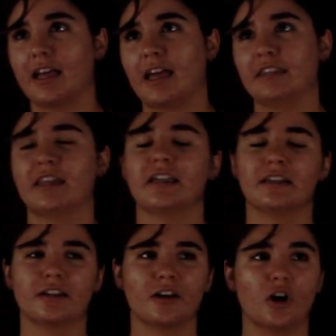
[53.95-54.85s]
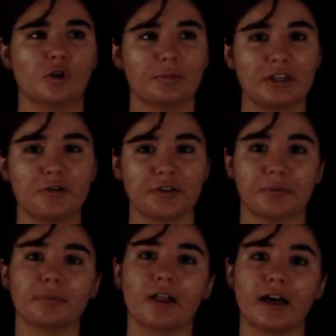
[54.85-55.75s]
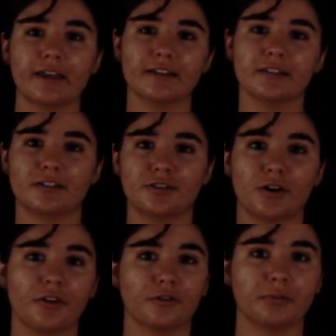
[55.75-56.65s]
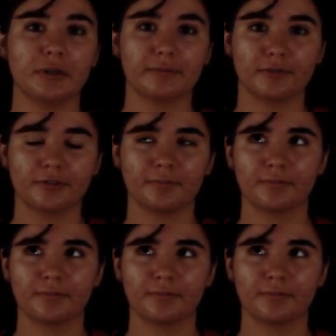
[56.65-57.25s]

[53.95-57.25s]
and then hope that you can apply it to other people.